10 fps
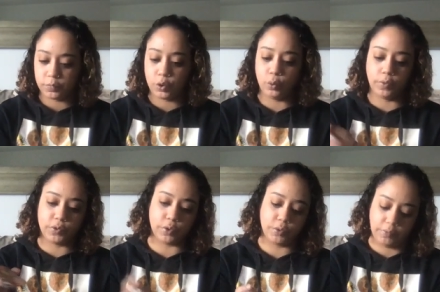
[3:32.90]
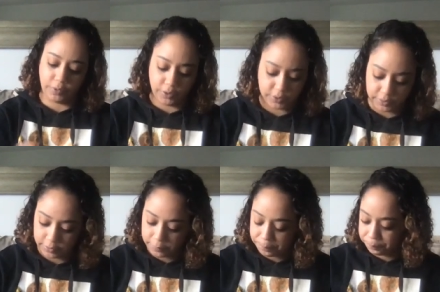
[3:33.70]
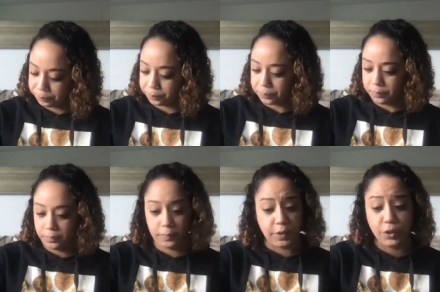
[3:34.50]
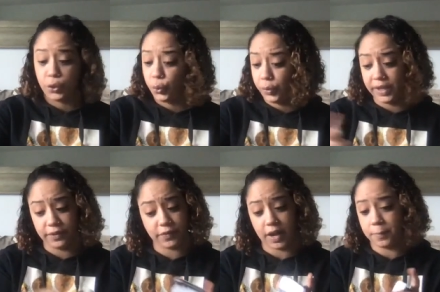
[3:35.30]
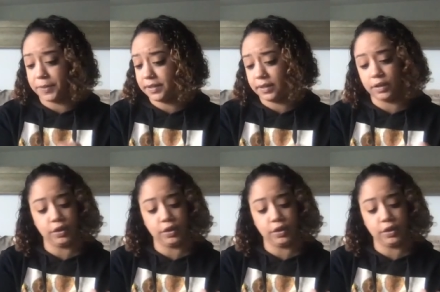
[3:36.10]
Two of Swords reversed, Three of Cups.